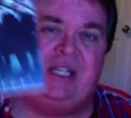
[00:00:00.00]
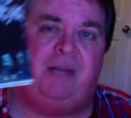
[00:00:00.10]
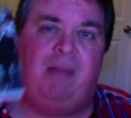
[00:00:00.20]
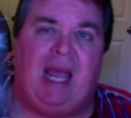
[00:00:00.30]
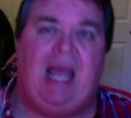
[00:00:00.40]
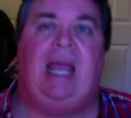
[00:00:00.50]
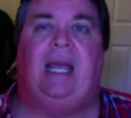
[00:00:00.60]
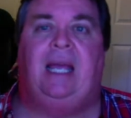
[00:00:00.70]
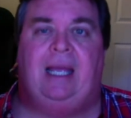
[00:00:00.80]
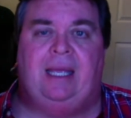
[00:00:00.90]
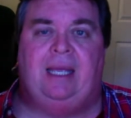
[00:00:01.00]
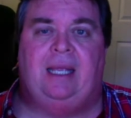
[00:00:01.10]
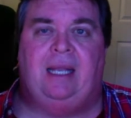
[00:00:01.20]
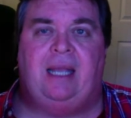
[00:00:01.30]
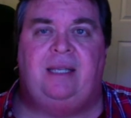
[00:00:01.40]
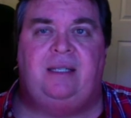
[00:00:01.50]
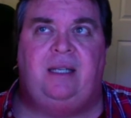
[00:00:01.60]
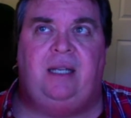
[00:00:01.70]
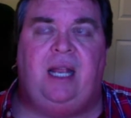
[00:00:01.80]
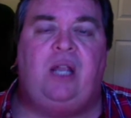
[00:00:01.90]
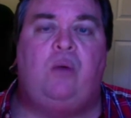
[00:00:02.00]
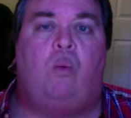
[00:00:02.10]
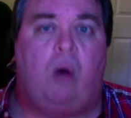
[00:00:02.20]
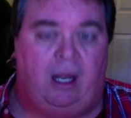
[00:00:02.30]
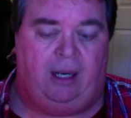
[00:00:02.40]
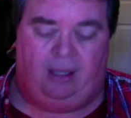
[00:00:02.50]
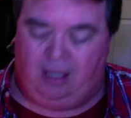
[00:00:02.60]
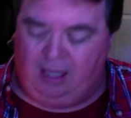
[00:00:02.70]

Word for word: in May, 1981.